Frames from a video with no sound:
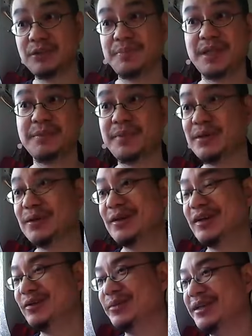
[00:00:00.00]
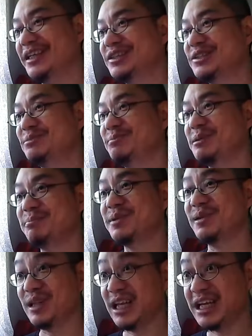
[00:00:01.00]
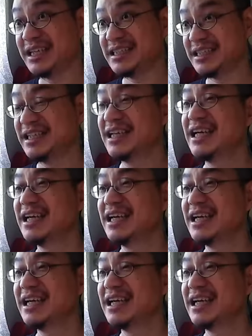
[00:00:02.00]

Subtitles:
to people, we need to be polite.